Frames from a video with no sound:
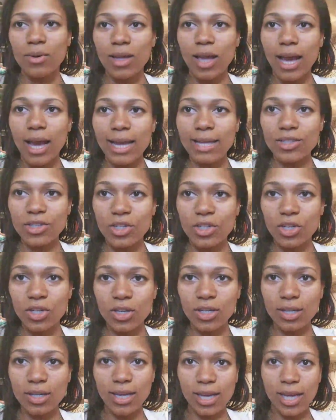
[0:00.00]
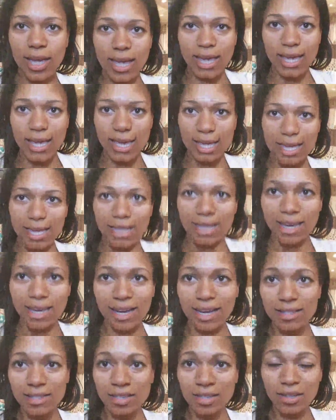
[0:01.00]
I took a
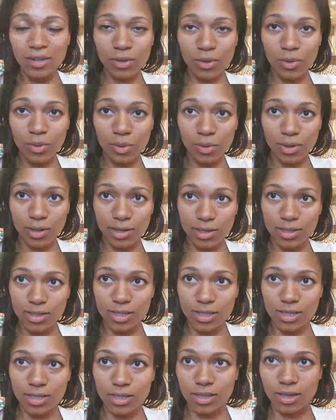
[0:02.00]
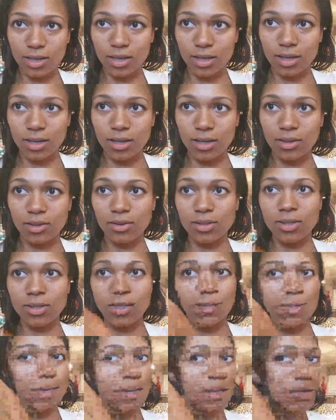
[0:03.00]
course through
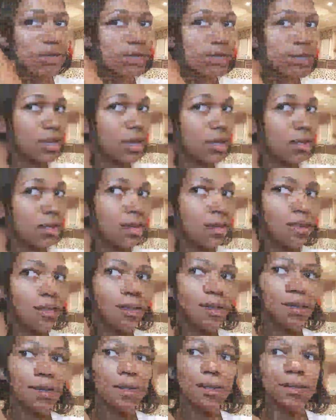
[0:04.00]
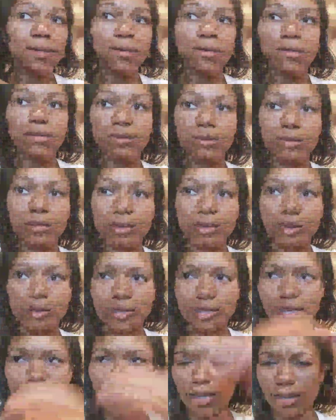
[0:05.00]
Tech Talent South. It
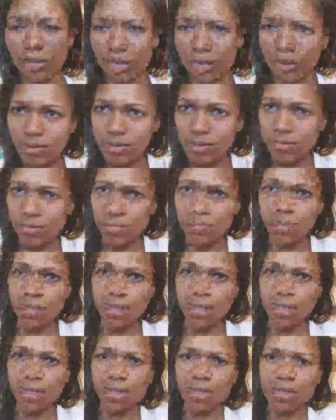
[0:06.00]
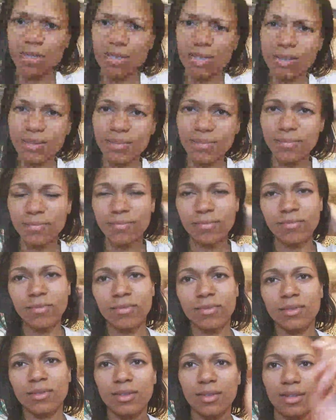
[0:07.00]
was like a UX for beginners.
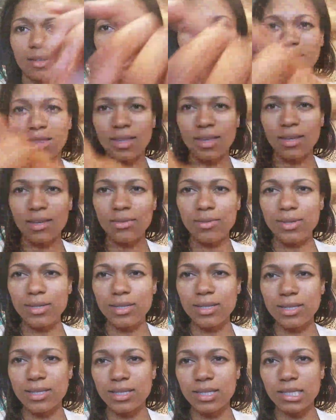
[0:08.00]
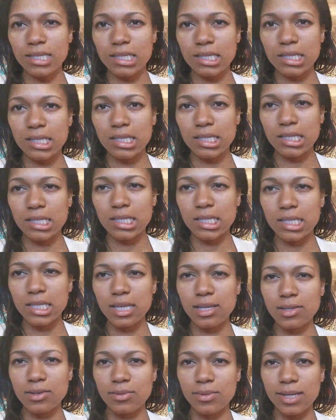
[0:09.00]
I think it was
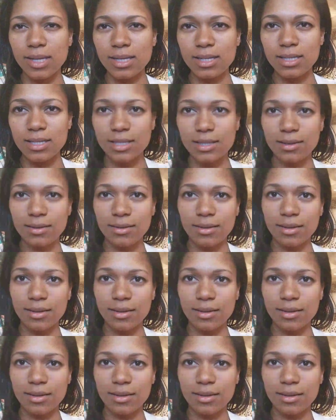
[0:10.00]
6 weeks.